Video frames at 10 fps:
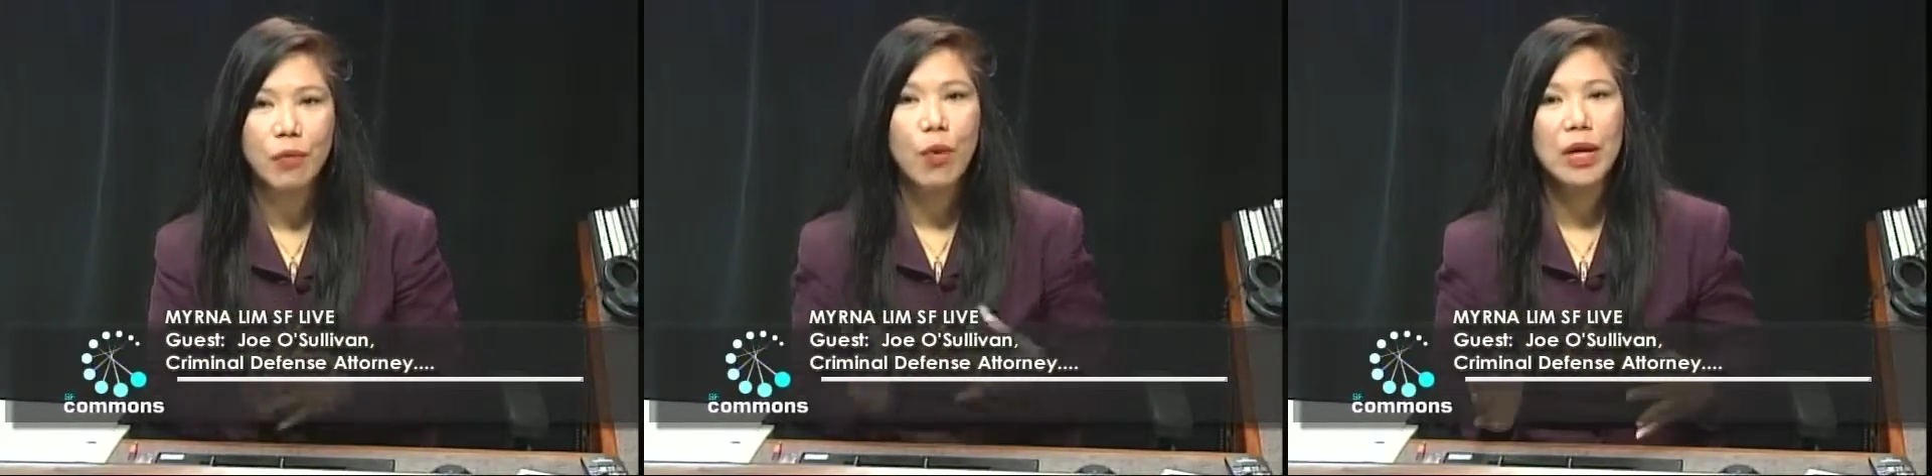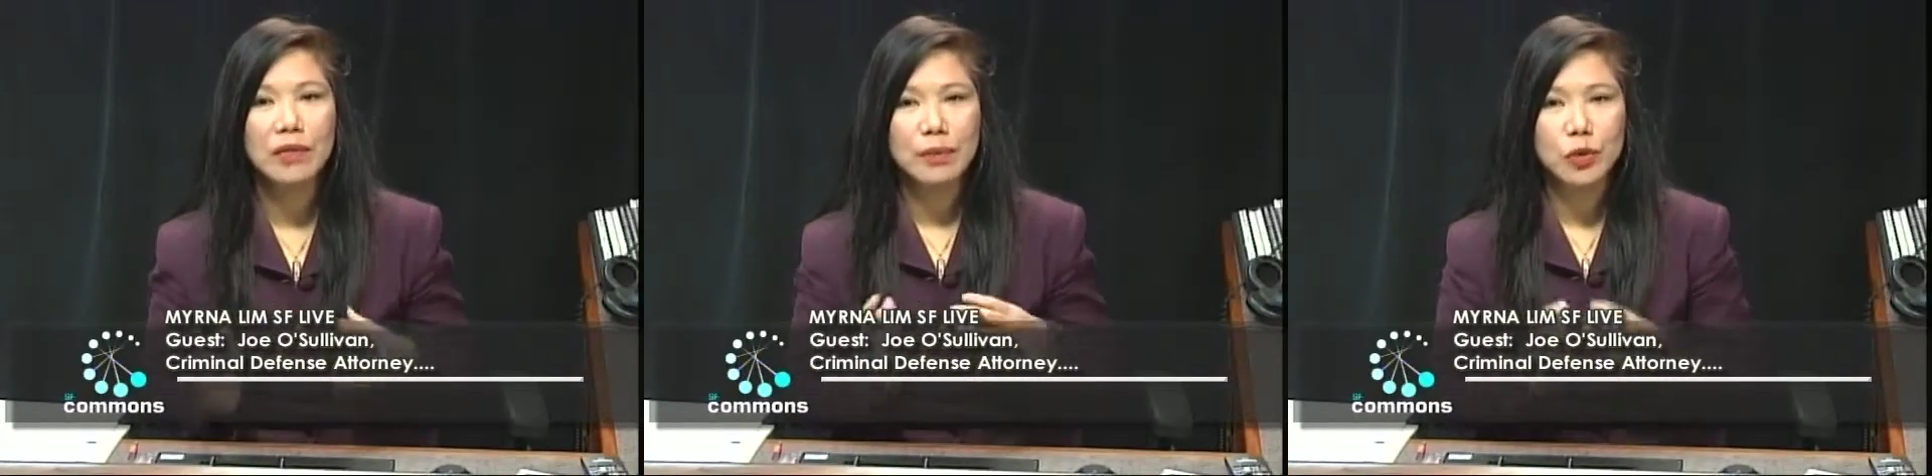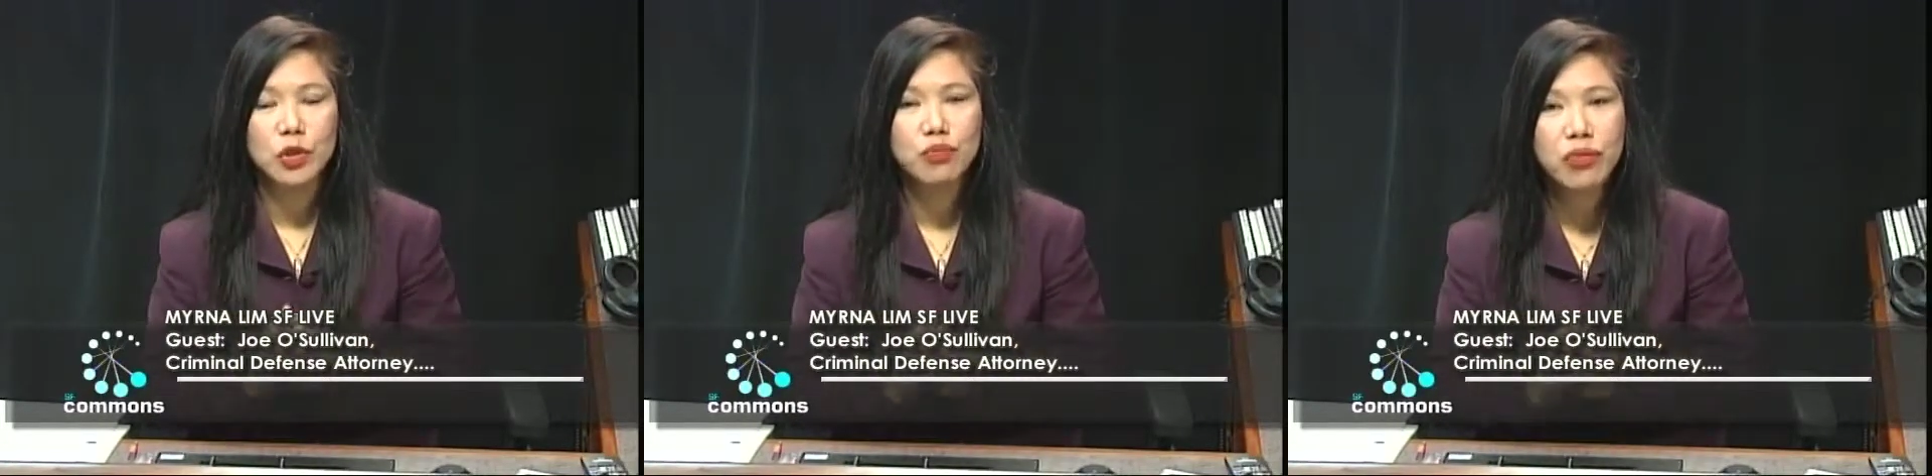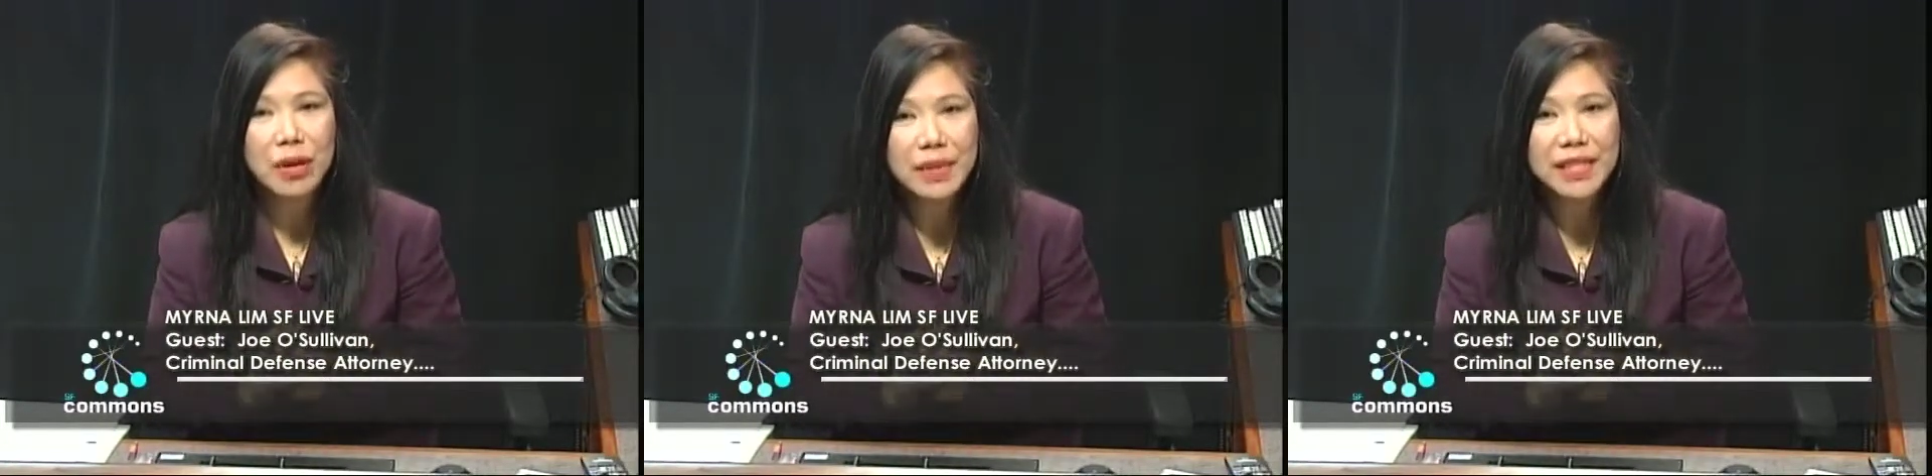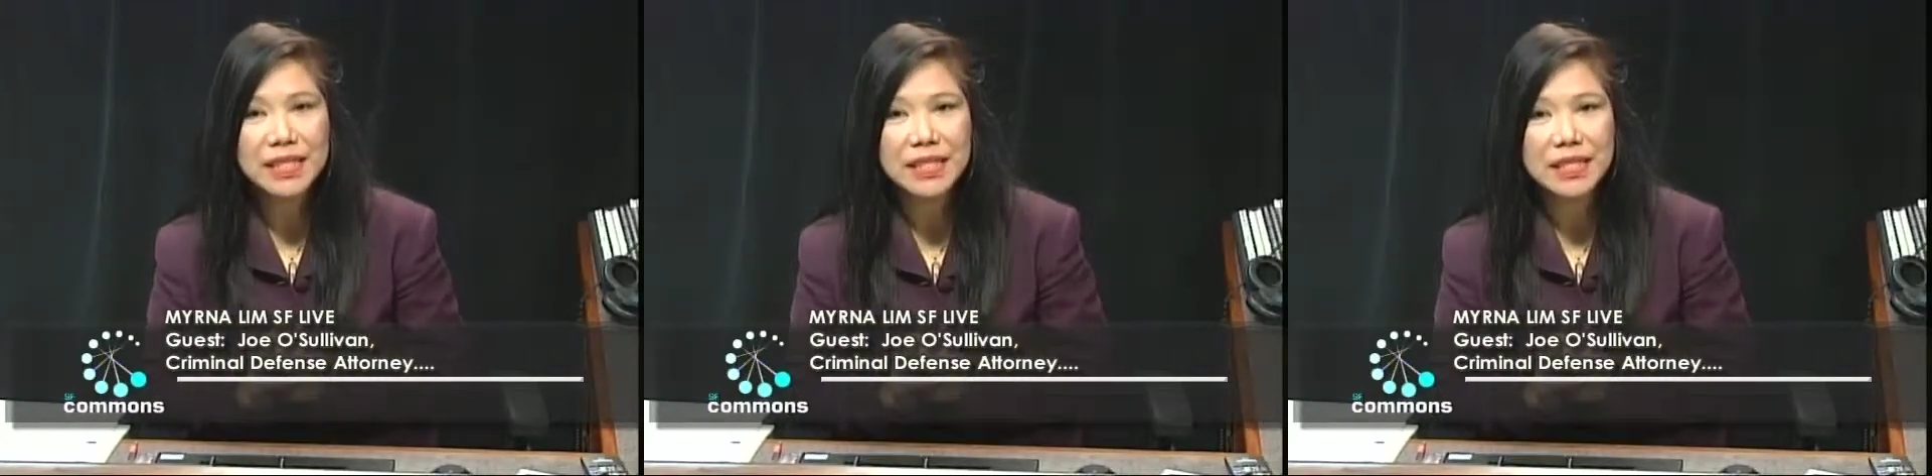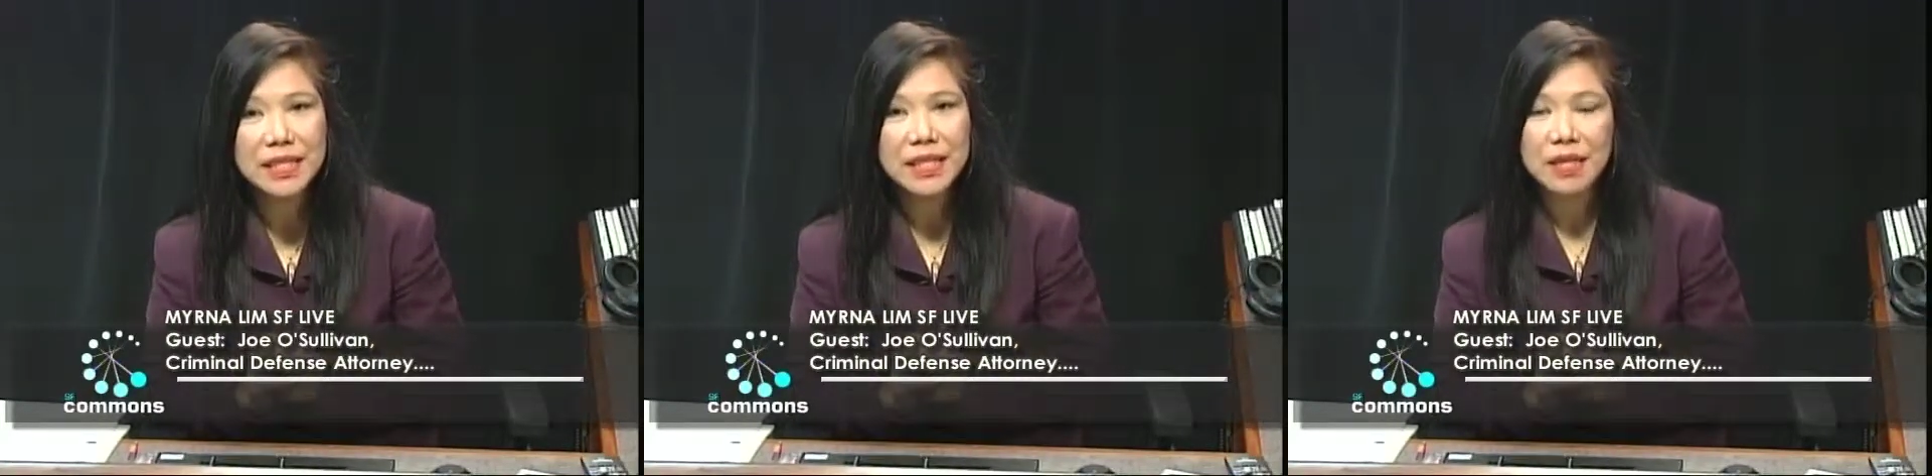one of the most prominent,